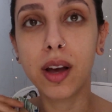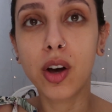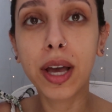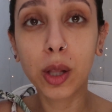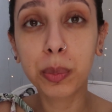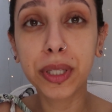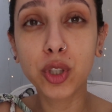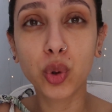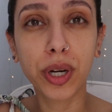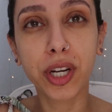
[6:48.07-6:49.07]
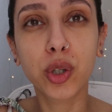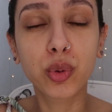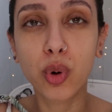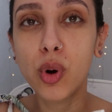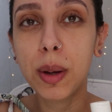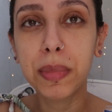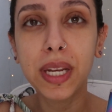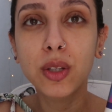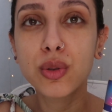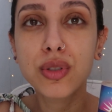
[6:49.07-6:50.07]
helping your hair grow. I mean,
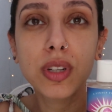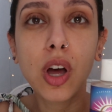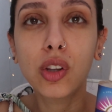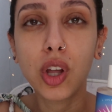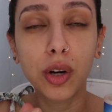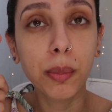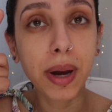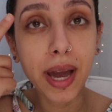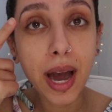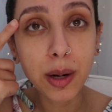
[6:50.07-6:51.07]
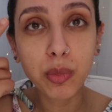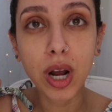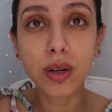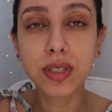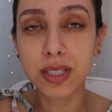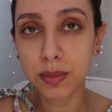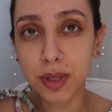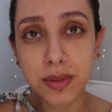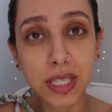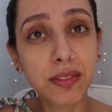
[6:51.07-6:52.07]
I used it a lot on my eyebrows, and
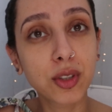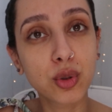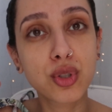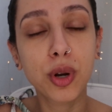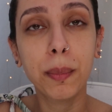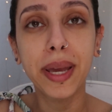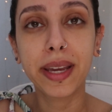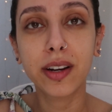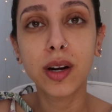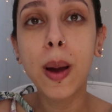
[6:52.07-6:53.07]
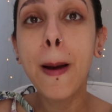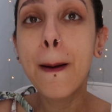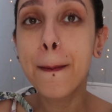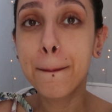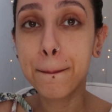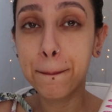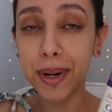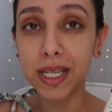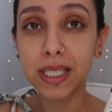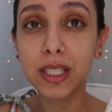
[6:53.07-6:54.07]
sometimes I even use it on my hair.
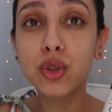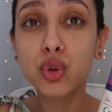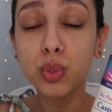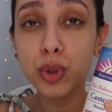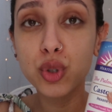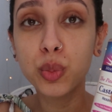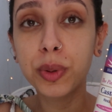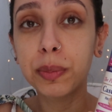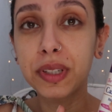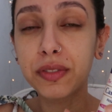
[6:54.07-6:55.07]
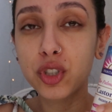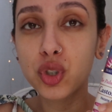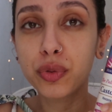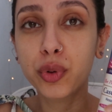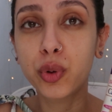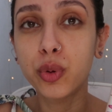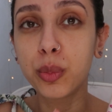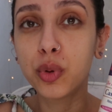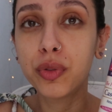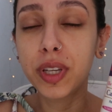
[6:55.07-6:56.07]
But it's super beneficial for
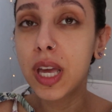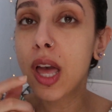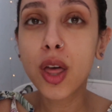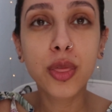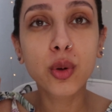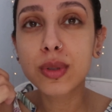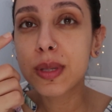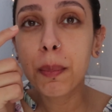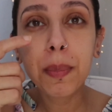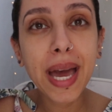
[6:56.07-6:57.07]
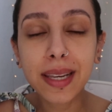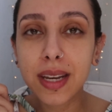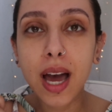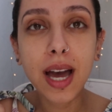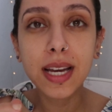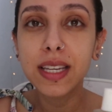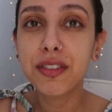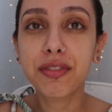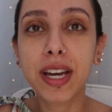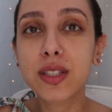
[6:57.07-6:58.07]
removing those panda eye
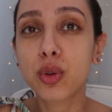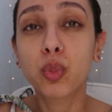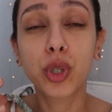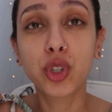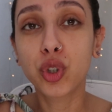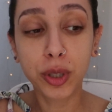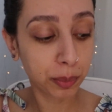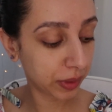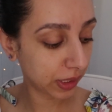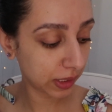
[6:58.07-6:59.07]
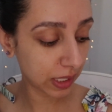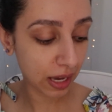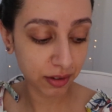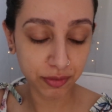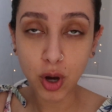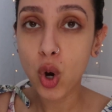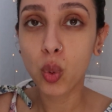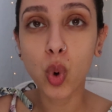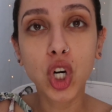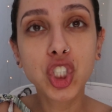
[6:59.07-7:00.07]
effects when you completely have
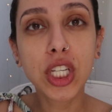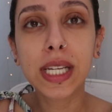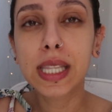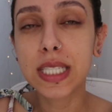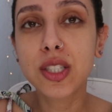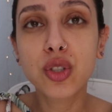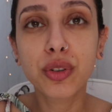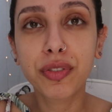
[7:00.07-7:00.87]
washed and cleansed your